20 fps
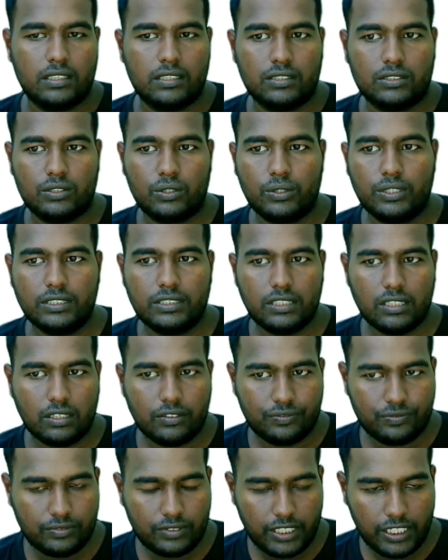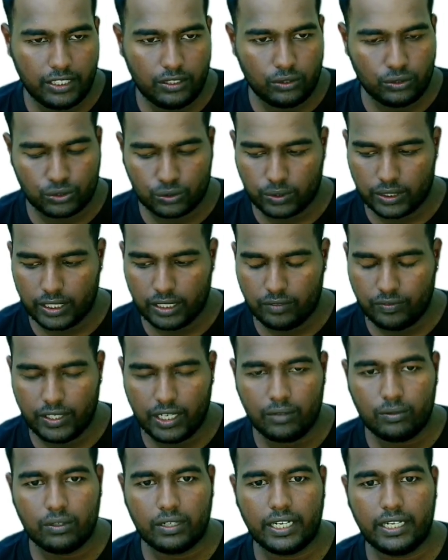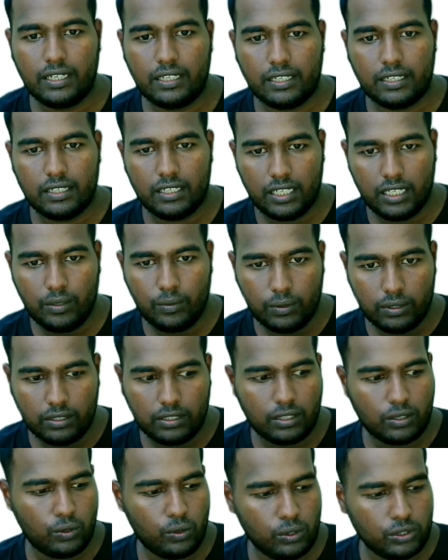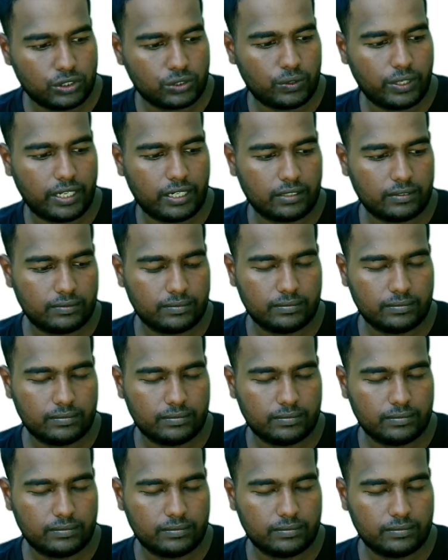So instead of D2 square, we have to write D1 the whole square.